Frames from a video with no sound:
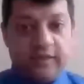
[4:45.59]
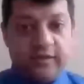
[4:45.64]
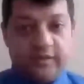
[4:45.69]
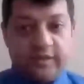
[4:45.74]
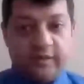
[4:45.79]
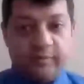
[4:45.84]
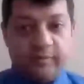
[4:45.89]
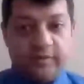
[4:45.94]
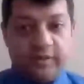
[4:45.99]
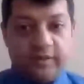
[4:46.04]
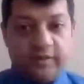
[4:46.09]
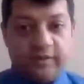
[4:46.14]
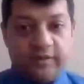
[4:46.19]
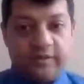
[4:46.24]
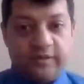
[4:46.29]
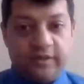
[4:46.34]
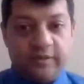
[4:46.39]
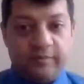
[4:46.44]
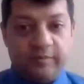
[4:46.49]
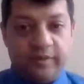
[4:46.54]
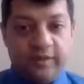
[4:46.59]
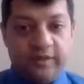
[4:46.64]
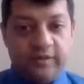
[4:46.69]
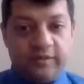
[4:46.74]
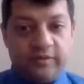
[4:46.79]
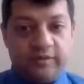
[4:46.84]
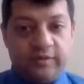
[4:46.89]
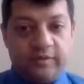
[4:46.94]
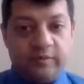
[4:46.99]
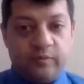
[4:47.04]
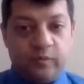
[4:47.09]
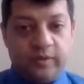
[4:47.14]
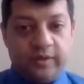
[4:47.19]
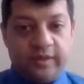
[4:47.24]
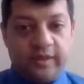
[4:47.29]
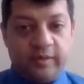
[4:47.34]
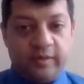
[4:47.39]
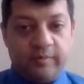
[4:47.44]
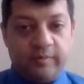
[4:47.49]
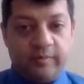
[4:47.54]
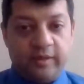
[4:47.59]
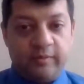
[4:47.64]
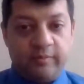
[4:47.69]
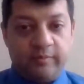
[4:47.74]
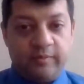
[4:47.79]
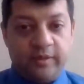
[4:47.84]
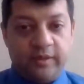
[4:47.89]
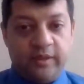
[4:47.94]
seminars. I mean, he's got one coming up.